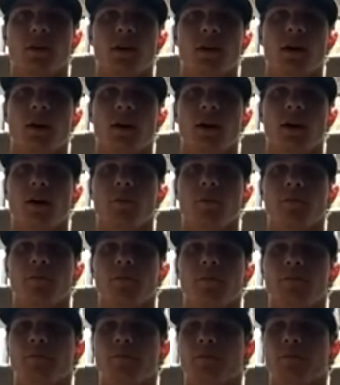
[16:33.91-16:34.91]

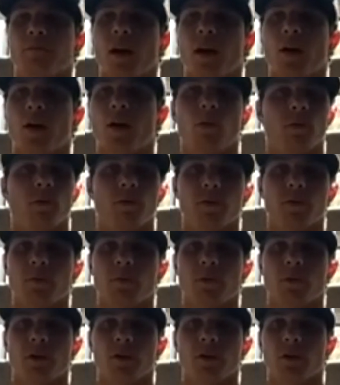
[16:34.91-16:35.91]
Um, I work with
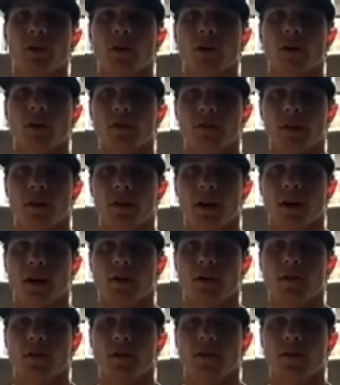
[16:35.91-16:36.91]
Mirror Golf
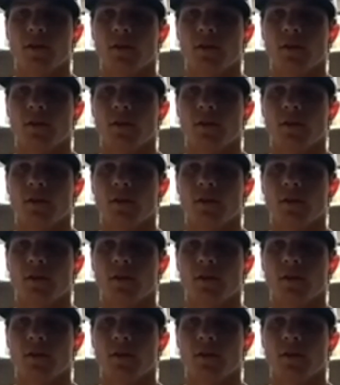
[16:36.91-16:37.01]
now,